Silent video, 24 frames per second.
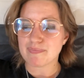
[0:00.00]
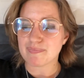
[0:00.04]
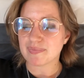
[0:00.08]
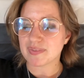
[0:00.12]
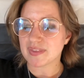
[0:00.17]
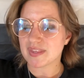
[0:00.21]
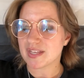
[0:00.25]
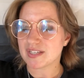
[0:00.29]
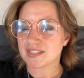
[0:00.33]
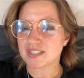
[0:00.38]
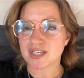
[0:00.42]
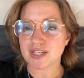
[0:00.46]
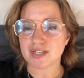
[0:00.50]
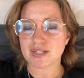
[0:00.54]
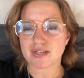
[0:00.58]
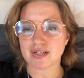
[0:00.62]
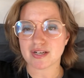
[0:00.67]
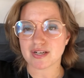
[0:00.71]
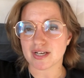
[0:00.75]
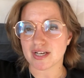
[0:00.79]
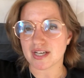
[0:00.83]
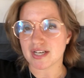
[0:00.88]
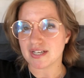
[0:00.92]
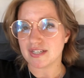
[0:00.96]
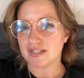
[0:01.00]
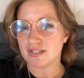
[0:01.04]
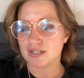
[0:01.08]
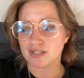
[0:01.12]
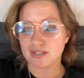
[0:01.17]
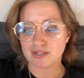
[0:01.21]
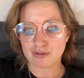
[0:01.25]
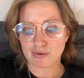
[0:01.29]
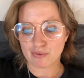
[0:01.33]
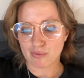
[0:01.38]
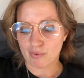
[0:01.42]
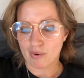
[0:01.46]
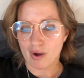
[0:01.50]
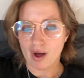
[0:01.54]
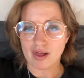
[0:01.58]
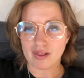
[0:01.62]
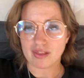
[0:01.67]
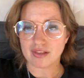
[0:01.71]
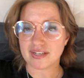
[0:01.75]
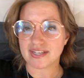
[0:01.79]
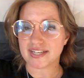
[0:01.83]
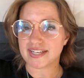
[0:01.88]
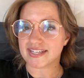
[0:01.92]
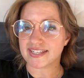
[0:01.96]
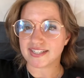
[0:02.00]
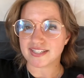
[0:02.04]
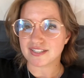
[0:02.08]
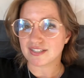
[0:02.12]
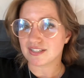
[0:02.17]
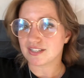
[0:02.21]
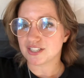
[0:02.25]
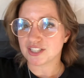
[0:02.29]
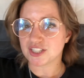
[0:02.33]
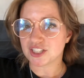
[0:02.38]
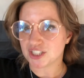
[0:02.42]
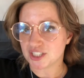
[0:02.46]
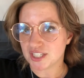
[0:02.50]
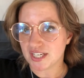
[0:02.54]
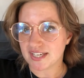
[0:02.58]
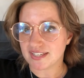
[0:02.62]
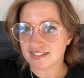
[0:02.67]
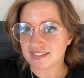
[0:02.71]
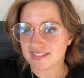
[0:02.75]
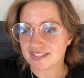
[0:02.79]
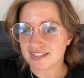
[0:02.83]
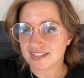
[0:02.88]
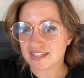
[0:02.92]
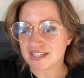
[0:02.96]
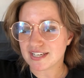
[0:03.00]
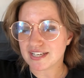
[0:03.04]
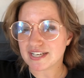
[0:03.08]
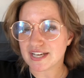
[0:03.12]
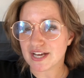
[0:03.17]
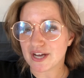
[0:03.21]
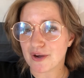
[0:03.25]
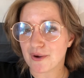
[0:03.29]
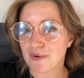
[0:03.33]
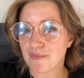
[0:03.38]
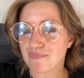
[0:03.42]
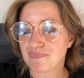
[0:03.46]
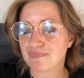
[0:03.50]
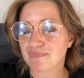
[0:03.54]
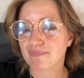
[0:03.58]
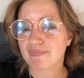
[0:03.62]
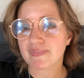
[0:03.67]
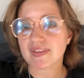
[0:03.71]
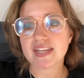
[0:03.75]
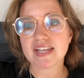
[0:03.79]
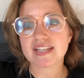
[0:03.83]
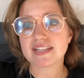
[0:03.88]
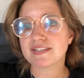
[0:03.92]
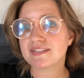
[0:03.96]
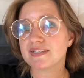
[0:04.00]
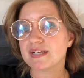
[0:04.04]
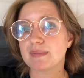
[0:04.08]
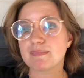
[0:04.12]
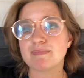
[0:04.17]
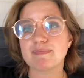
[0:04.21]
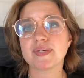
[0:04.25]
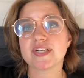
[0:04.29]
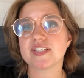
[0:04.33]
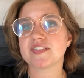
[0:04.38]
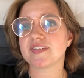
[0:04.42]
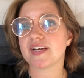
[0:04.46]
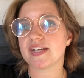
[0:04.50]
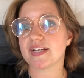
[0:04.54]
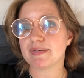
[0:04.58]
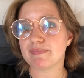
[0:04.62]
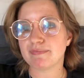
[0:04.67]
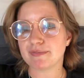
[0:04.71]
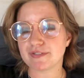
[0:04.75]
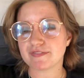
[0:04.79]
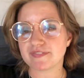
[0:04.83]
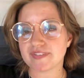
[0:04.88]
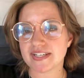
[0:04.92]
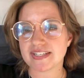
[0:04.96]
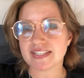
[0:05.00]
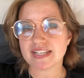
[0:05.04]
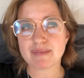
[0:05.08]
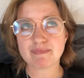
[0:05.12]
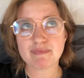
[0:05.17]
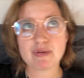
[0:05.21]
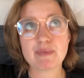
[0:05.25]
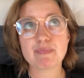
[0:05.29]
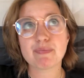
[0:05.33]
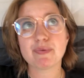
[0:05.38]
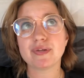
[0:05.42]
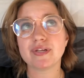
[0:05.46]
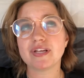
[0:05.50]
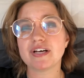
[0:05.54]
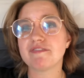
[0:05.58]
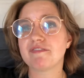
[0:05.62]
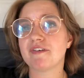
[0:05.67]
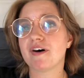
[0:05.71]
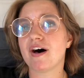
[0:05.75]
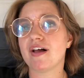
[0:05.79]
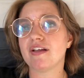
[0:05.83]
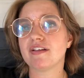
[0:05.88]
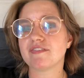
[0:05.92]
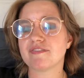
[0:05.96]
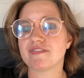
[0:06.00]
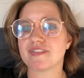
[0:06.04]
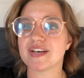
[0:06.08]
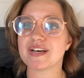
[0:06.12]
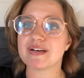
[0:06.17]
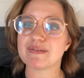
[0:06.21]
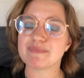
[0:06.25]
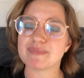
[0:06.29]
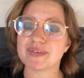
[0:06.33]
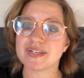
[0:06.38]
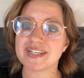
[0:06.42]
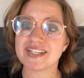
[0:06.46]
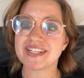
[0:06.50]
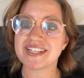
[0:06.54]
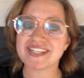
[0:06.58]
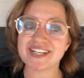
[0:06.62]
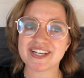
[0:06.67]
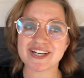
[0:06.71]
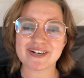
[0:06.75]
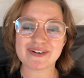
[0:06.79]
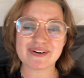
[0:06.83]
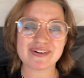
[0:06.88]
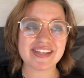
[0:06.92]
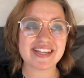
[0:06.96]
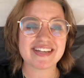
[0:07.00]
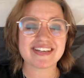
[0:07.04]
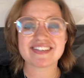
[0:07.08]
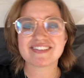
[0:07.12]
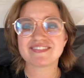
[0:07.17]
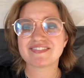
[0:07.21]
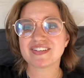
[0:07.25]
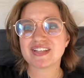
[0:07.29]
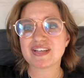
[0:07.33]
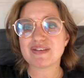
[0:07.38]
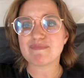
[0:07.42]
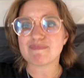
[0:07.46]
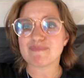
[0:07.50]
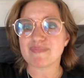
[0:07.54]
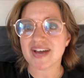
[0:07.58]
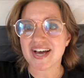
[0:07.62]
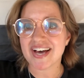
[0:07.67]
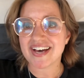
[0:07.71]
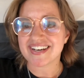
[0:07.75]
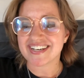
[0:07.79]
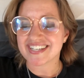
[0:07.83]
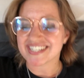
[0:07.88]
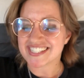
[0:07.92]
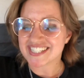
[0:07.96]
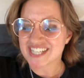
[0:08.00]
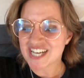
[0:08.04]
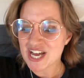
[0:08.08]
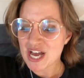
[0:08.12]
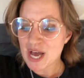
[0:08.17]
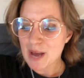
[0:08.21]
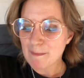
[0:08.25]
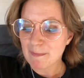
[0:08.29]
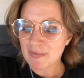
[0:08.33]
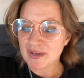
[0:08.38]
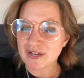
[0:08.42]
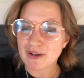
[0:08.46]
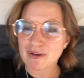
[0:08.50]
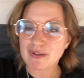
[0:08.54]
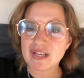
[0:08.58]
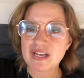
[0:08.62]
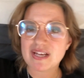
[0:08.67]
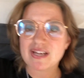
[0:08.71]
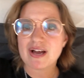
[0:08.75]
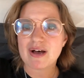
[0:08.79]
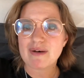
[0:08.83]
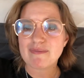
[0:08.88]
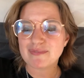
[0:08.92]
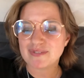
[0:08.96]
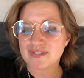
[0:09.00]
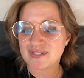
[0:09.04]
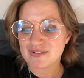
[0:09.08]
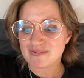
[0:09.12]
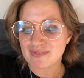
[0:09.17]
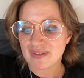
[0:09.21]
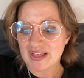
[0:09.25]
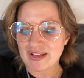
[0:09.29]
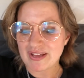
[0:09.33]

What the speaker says: They're a good quality shit, And there's B-rated movies, and people love all of them, and that doesn't really matter. But it only comes to